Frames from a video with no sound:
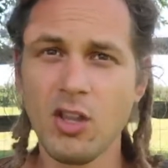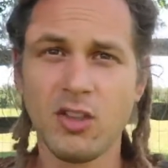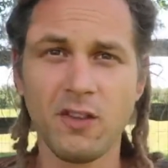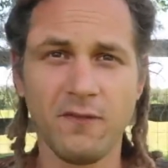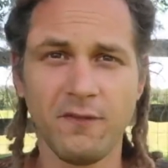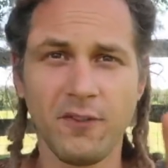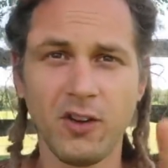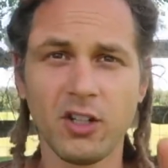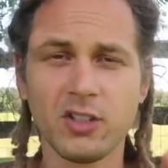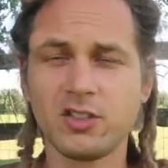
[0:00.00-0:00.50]

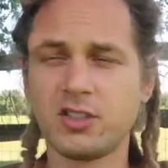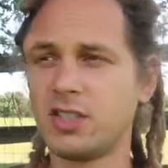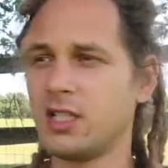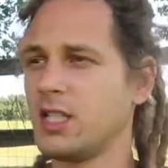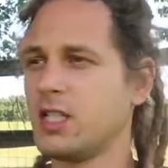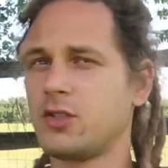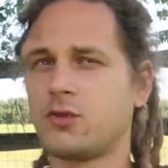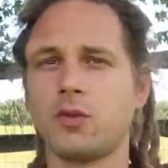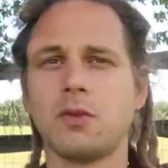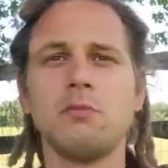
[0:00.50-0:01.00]
the first
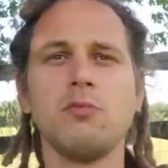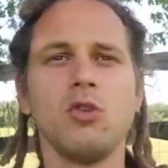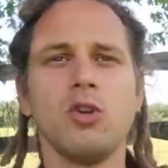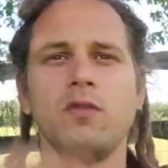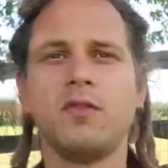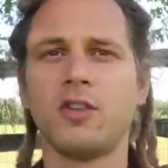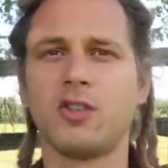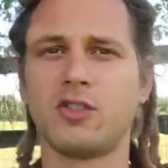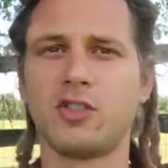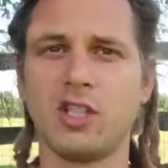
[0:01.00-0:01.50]
thing is
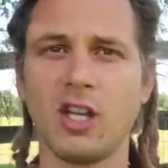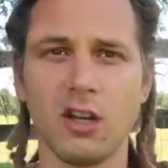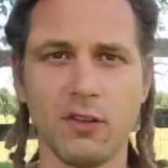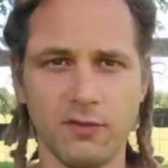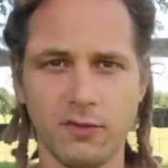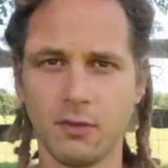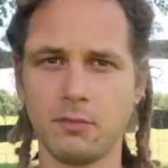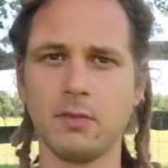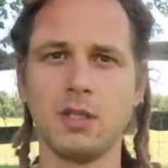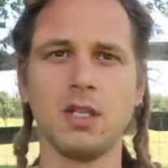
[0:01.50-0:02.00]
remove
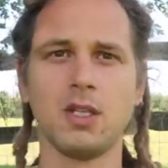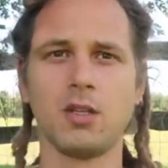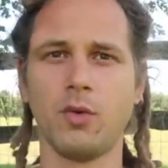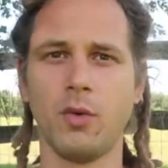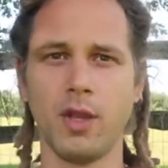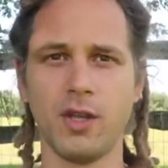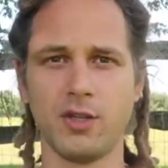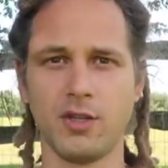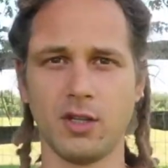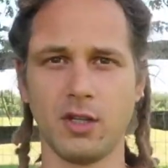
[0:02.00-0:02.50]
yourself from the
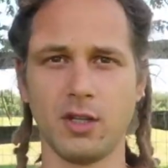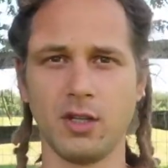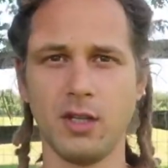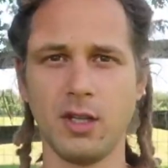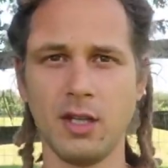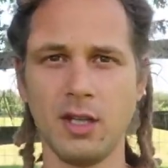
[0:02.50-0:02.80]
equation.